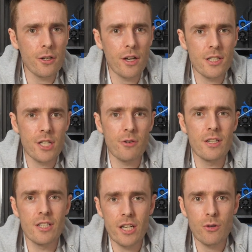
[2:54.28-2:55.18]
good idea
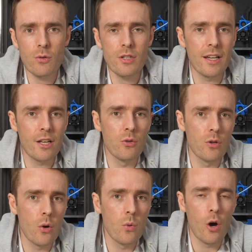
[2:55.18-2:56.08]
in general to let you
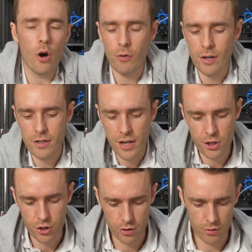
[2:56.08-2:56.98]
know the
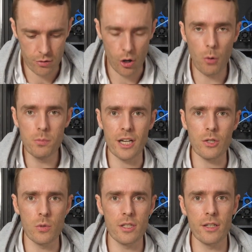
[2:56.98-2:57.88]
orientation the
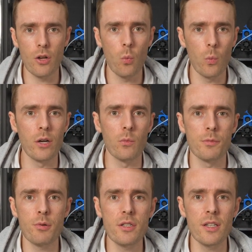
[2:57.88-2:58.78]
object was in when it was
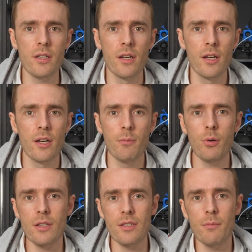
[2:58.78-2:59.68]
printed,
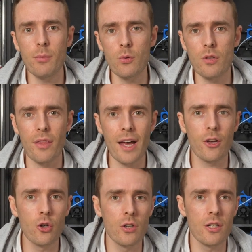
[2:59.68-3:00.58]
putting symbols that
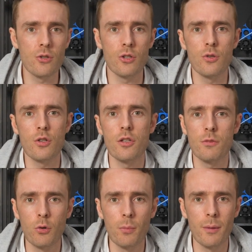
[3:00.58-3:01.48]
could introduce
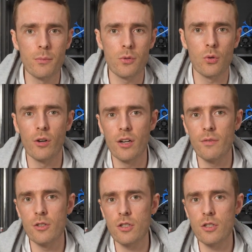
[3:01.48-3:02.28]
small bumps or uneven